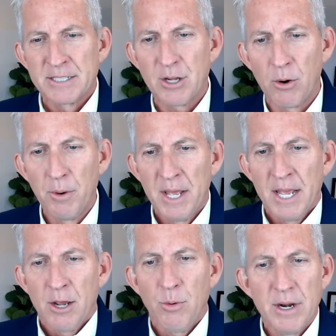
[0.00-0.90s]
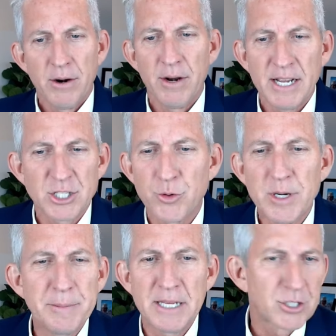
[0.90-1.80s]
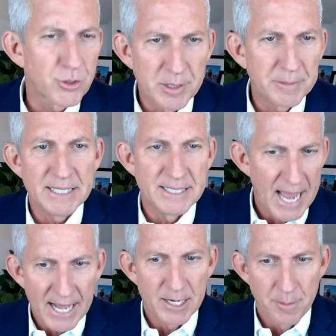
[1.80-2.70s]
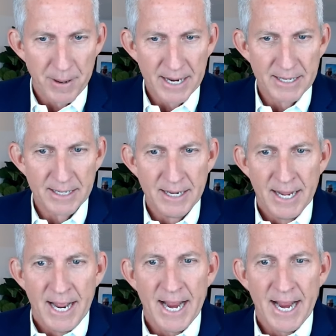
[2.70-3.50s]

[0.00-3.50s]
So we're extremely, extremely data dependent.